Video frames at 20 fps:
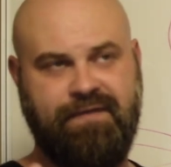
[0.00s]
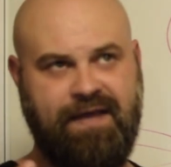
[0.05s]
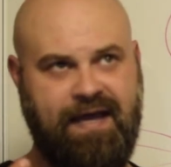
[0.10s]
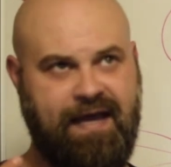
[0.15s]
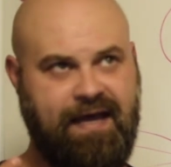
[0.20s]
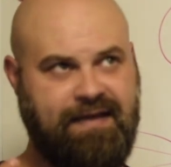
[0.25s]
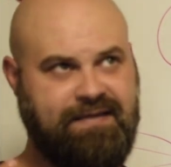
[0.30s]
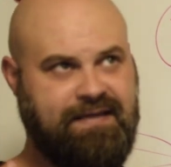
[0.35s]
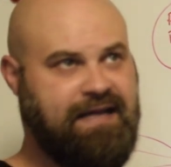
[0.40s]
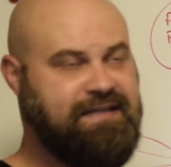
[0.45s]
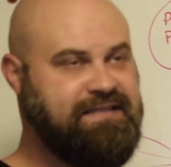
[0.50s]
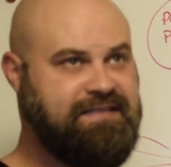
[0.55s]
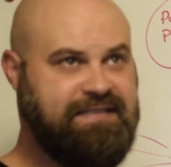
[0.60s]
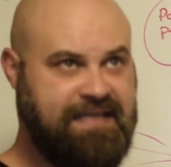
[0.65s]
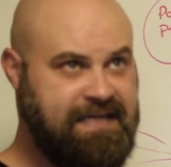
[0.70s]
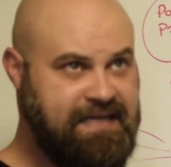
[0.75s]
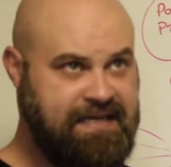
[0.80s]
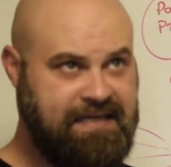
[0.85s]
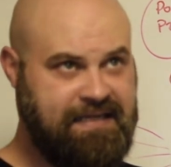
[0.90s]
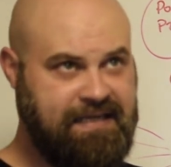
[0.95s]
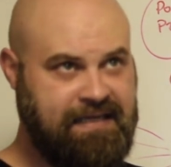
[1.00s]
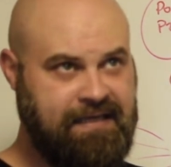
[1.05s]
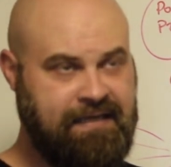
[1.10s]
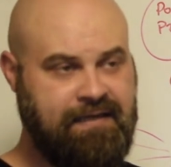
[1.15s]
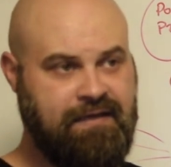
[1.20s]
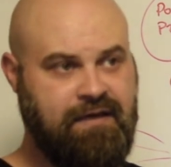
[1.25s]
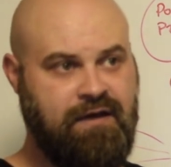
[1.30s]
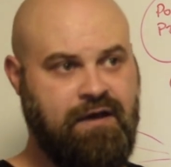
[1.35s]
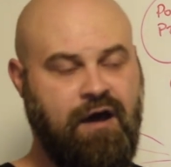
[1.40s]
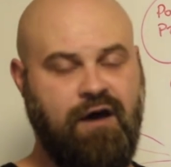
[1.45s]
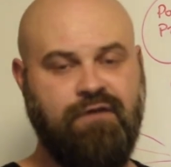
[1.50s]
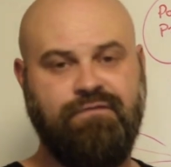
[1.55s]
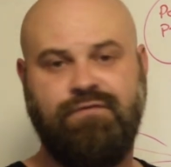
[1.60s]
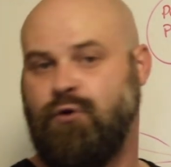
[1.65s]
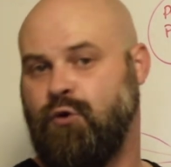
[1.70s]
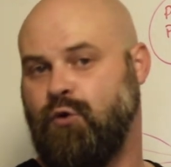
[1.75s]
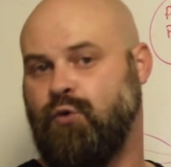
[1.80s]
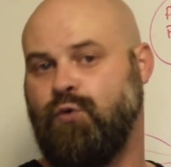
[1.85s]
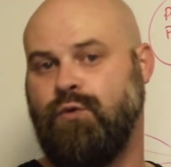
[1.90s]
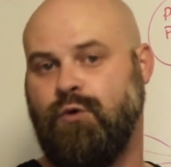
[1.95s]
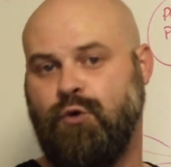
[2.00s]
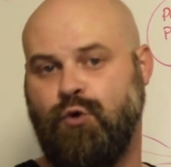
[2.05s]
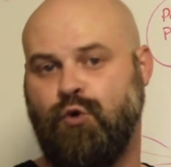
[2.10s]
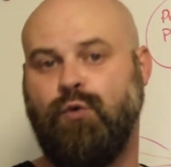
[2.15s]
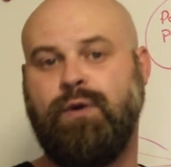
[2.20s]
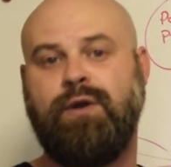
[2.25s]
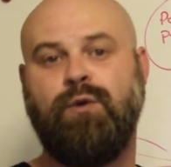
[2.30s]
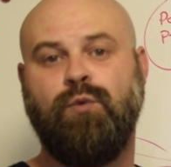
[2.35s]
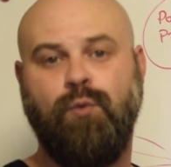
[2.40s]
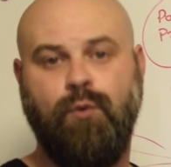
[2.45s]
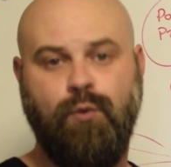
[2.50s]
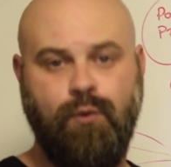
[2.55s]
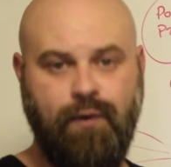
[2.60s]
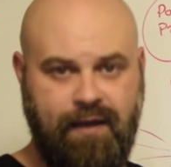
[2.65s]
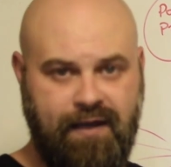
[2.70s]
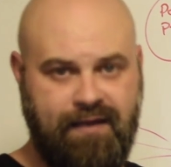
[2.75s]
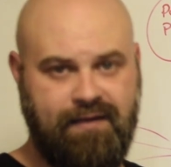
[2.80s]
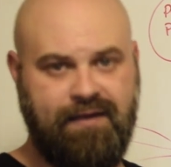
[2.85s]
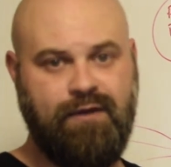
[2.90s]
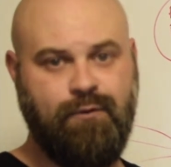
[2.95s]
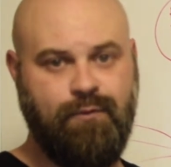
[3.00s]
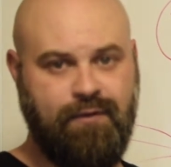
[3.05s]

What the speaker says: that identity of who we really,